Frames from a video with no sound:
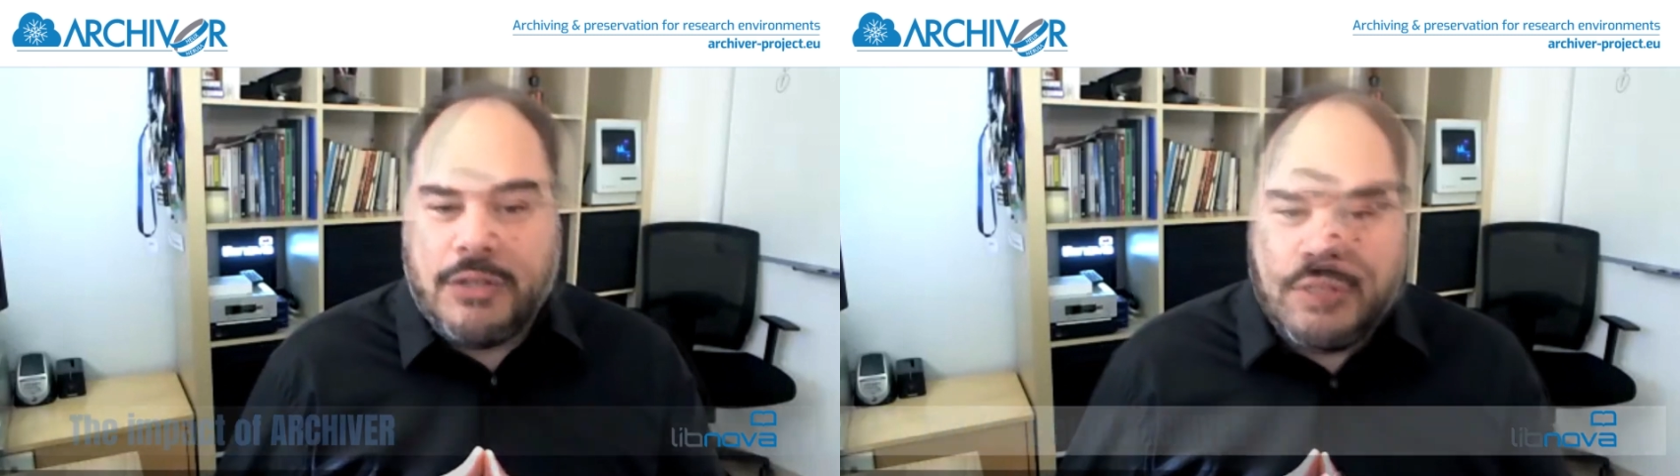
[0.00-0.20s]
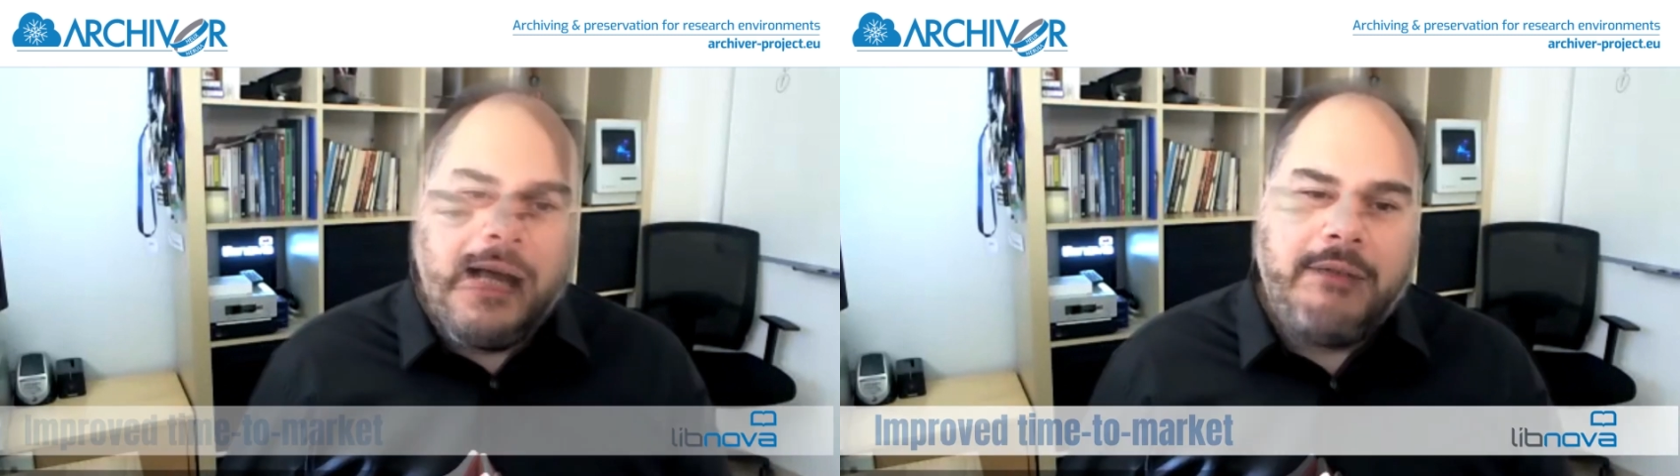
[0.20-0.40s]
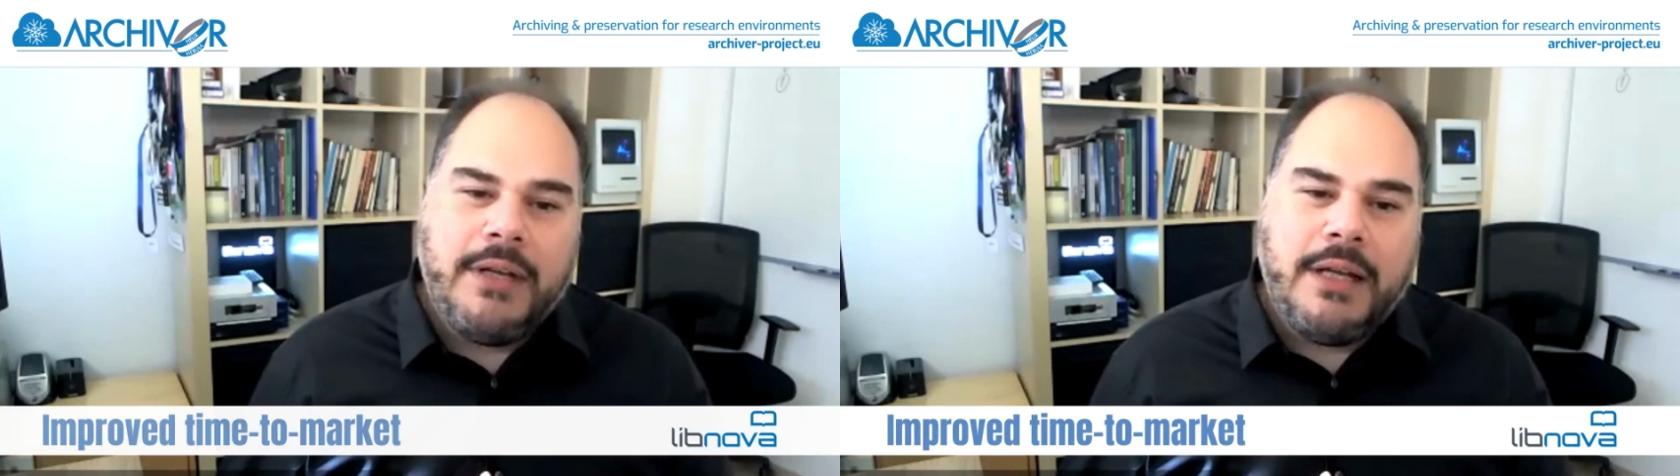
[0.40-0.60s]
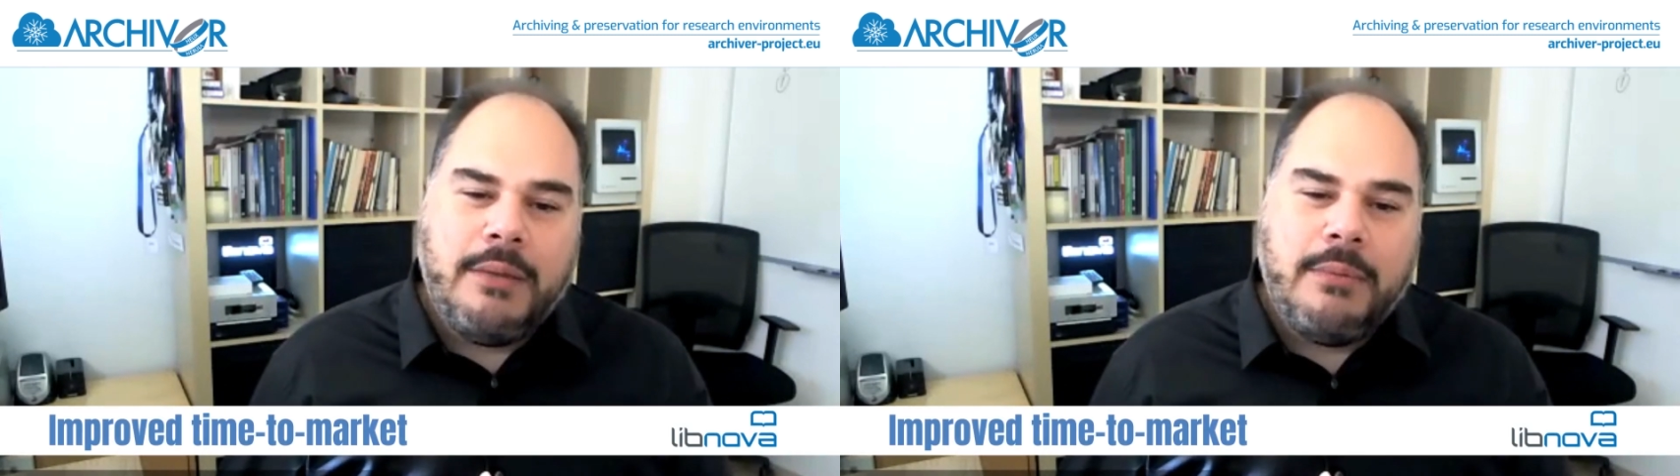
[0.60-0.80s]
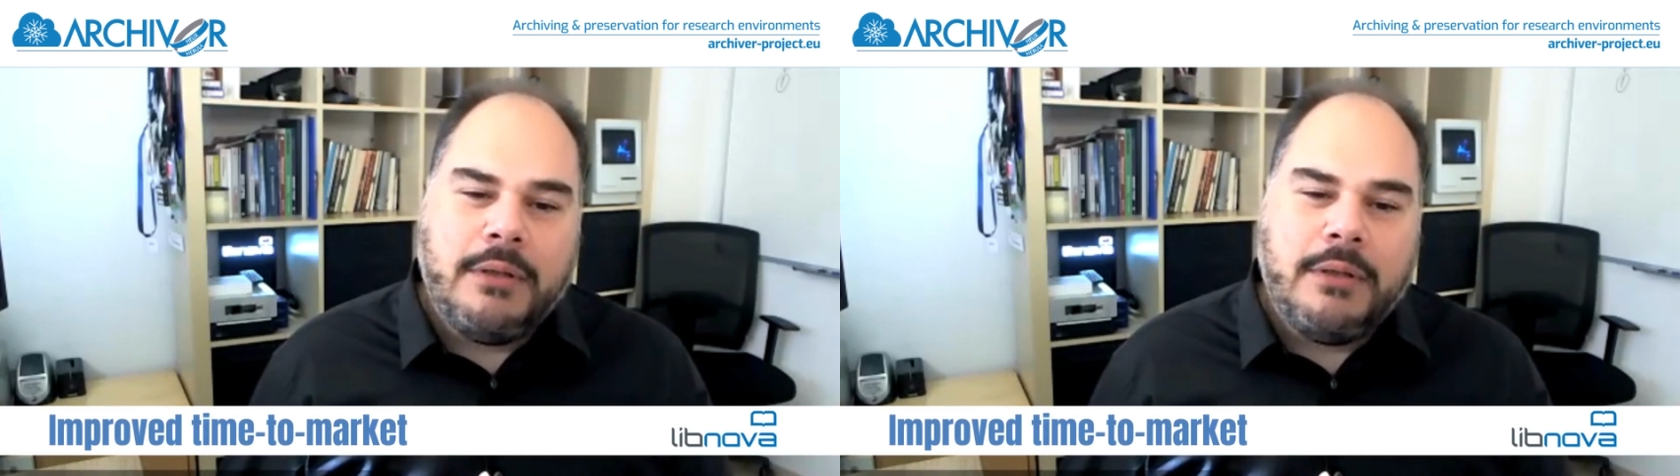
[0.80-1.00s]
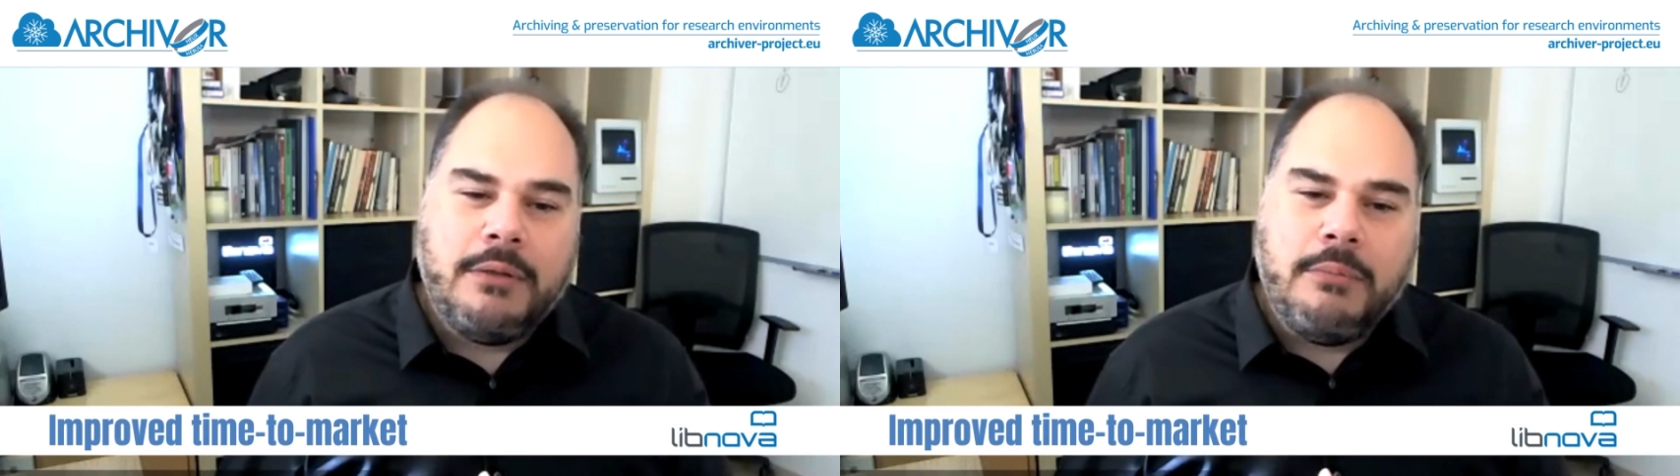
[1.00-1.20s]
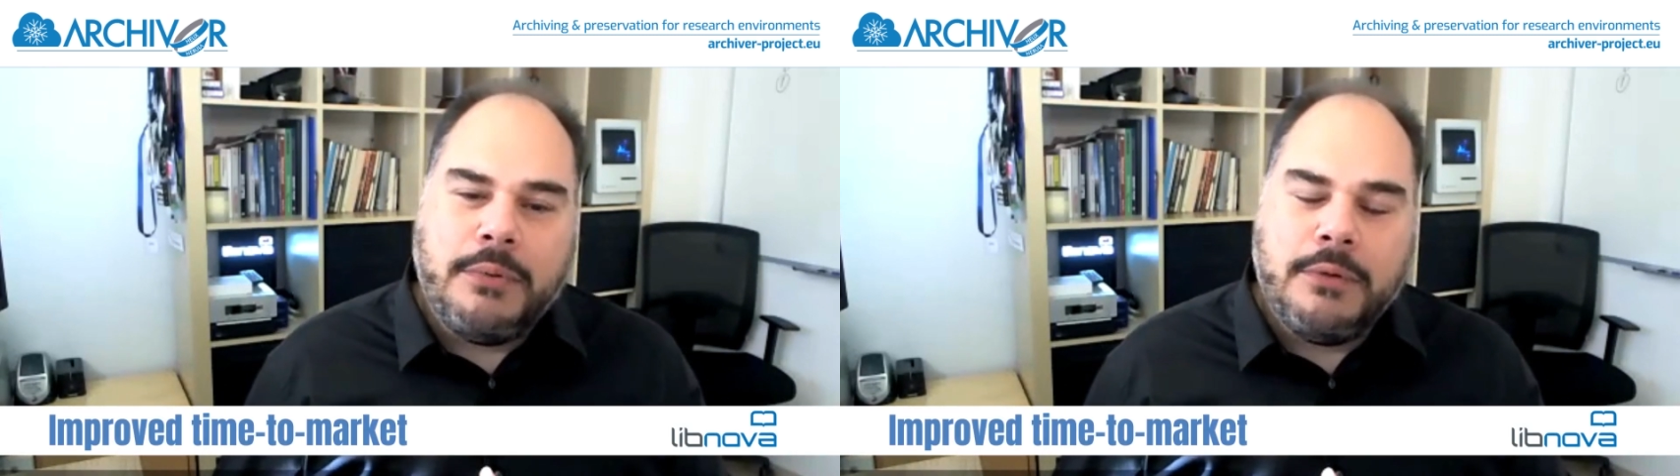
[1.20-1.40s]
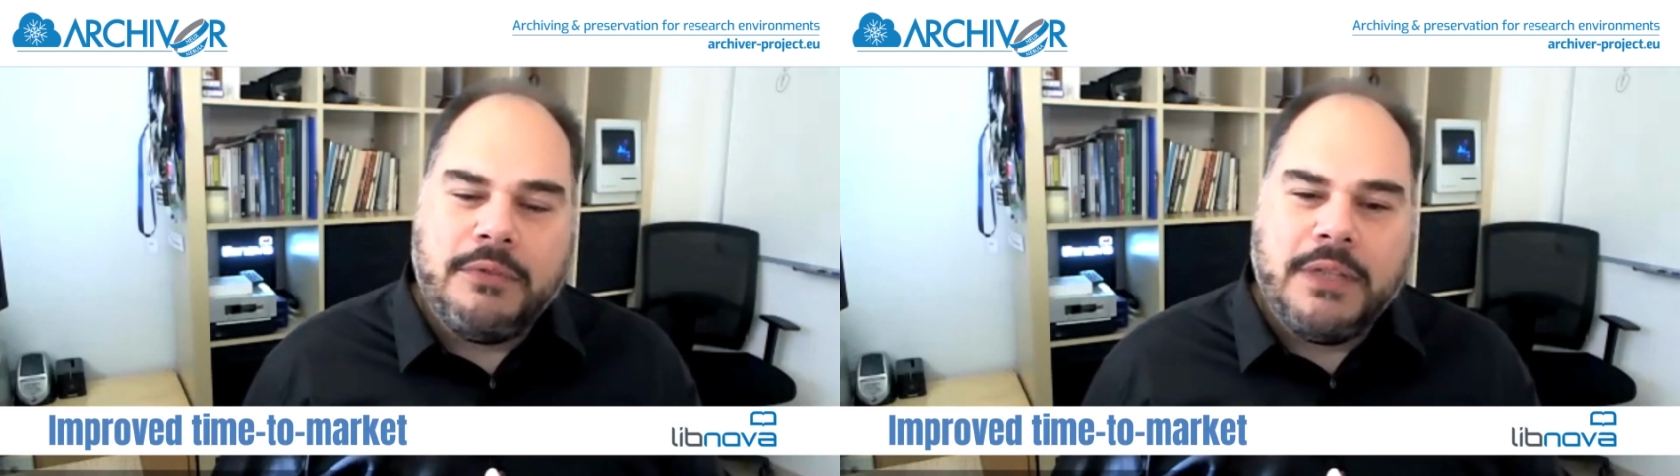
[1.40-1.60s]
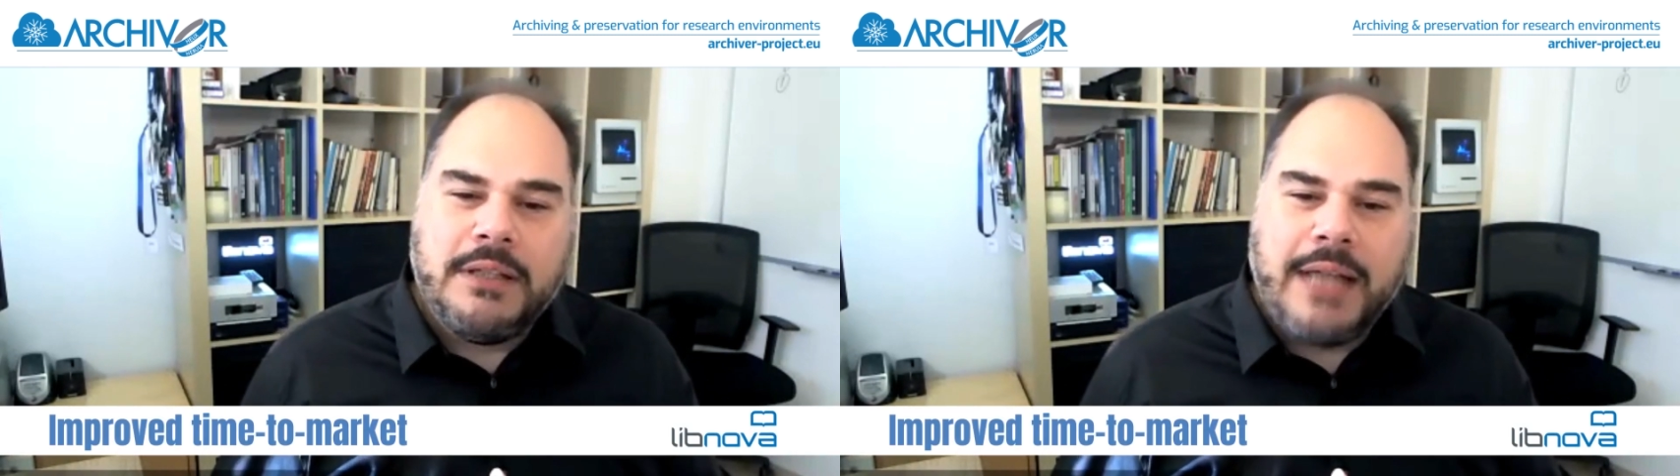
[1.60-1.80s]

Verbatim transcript: We have been able to improve the